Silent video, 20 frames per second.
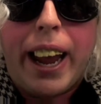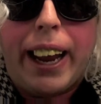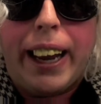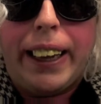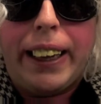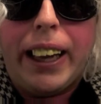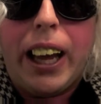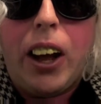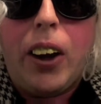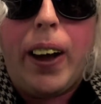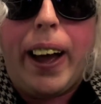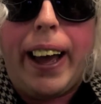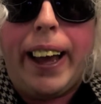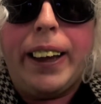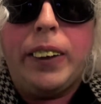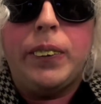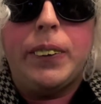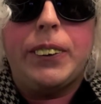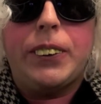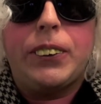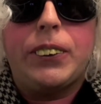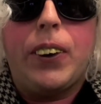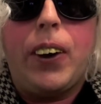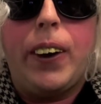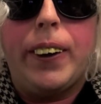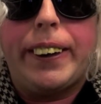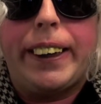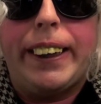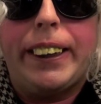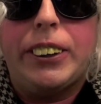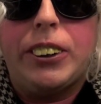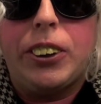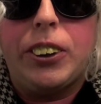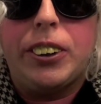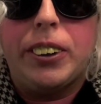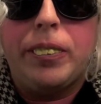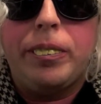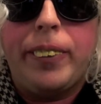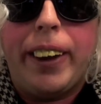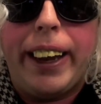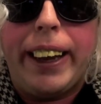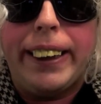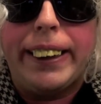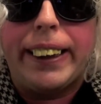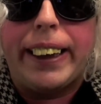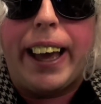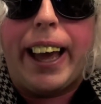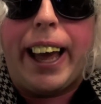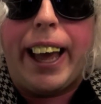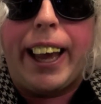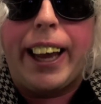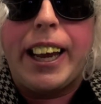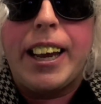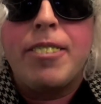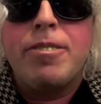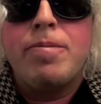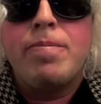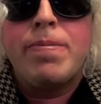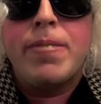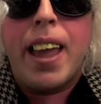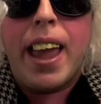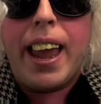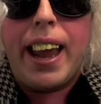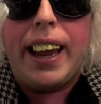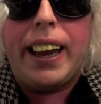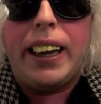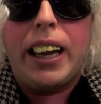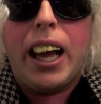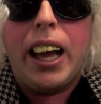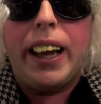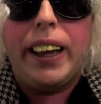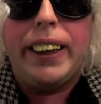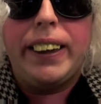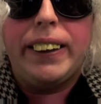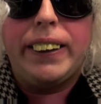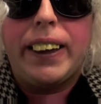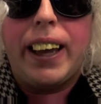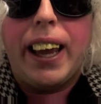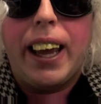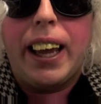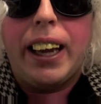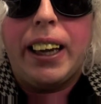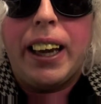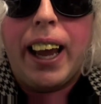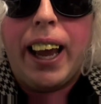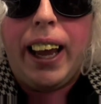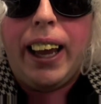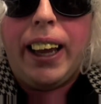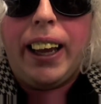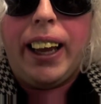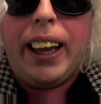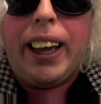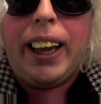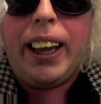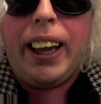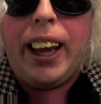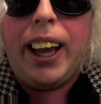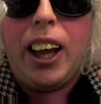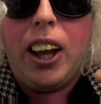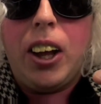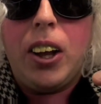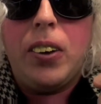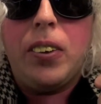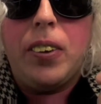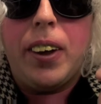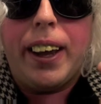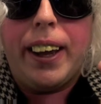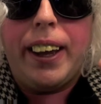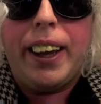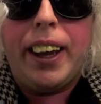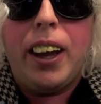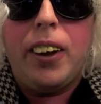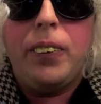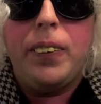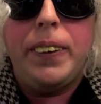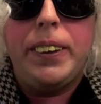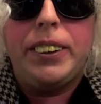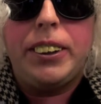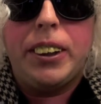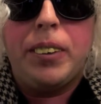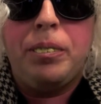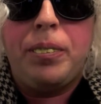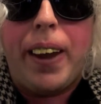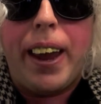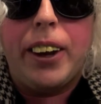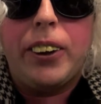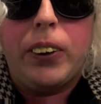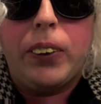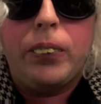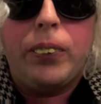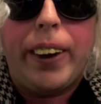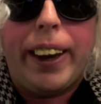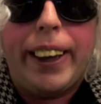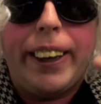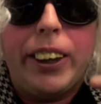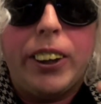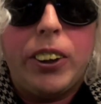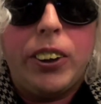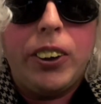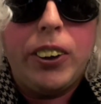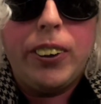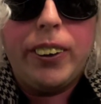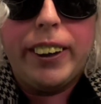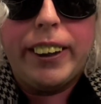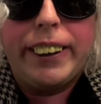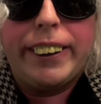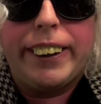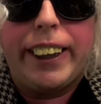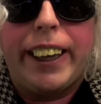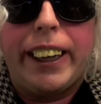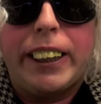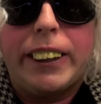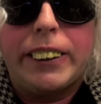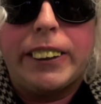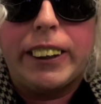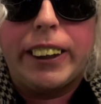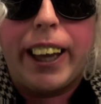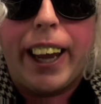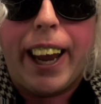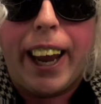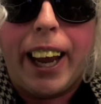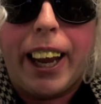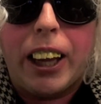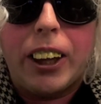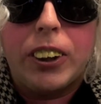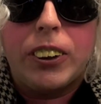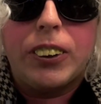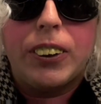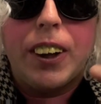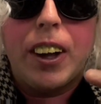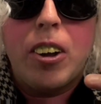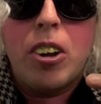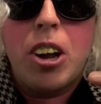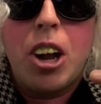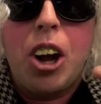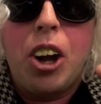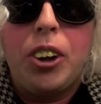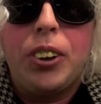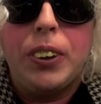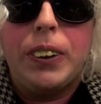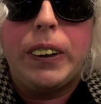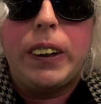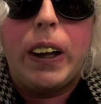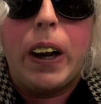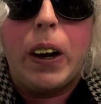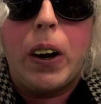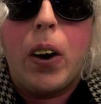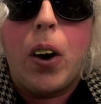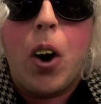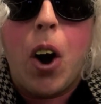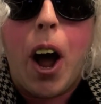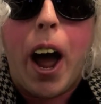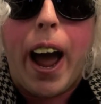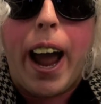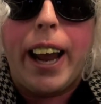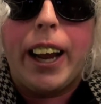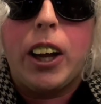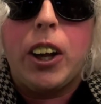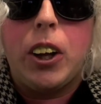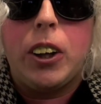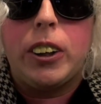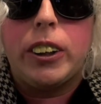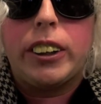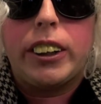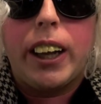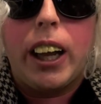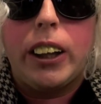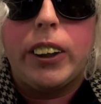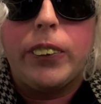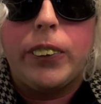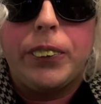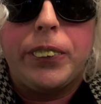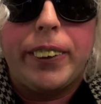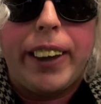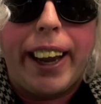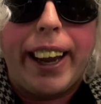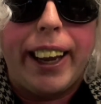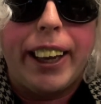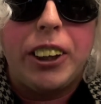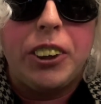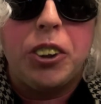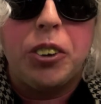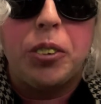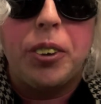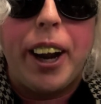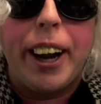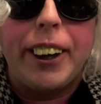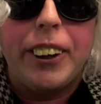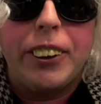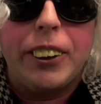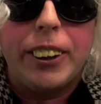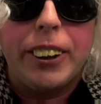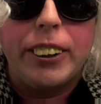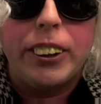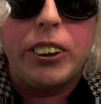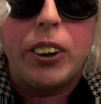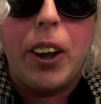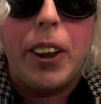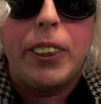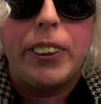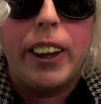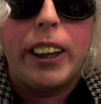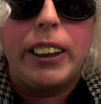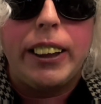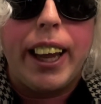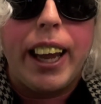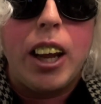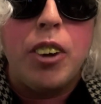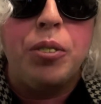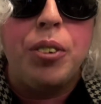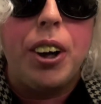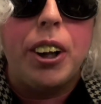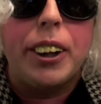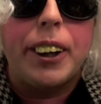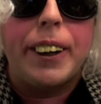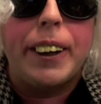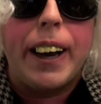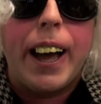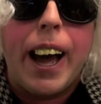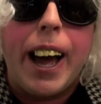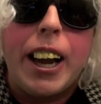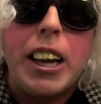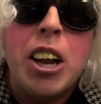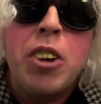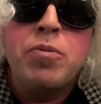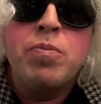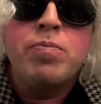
And now I was talking to the meat guy, and I said, how is the best way to cook these things? Because, you know, I couldn't tell if it had directions on the label or not.